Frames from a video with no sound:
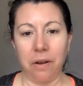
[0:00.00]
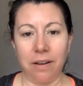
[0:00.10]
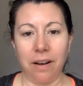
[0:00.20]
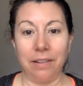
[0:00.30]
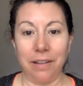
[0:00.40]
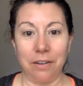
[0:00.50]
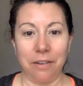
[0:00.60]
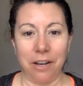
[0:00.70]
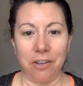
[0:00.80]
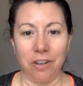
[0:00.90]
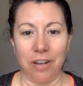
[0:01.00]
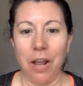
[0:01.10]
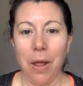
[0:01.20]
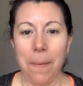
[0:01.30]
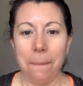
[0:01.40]
could alliteration
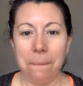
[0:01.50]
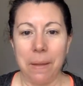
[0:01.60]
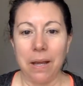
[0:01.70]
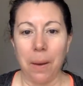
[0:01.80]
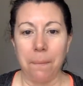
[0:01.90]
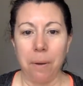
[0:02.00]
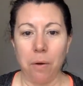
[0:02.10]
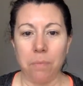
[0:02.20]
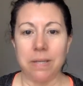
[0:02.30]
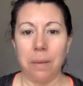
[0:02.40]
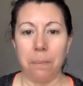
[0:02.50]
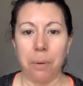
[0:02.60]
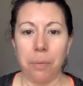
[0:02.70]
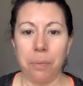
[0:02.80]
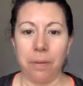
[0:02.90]
make a poem sound
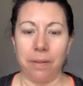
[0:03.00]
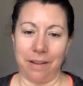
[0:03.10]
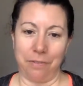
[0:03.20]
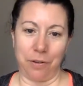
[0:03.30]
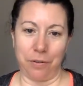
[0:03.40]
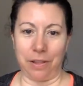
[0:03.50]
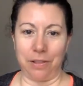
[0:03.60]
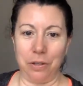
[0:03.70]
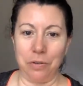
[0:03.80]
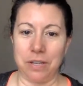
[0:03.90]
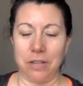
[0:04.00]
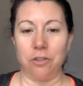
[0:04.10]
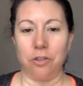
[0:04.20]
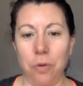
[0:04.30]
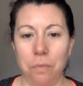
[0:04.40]
purple if you use it
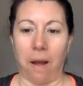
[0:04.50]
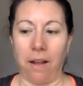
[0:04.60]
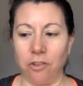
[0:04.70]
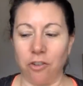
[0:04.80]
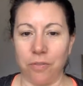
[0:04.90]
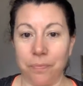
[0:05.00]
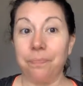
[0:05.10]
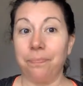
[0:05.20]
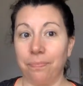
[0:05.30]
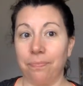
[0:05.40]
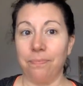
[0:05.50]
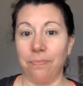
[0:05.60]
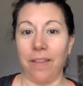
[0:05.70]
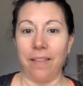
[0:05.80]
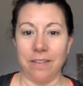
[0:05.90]
too much?
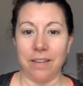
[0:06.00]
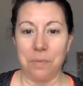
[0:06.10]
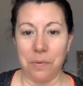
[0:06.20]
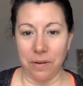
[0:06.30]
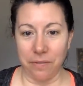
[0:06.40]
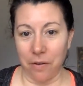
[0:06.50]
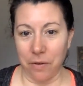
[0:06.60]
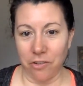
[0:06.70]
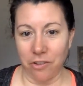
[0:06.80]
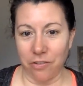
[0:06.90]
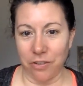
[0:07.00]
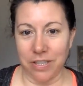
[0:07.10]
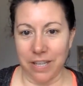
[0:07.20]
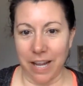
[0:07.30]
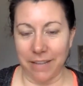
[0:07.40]
That's going to be one of our questions for
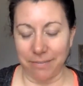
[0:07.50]
today.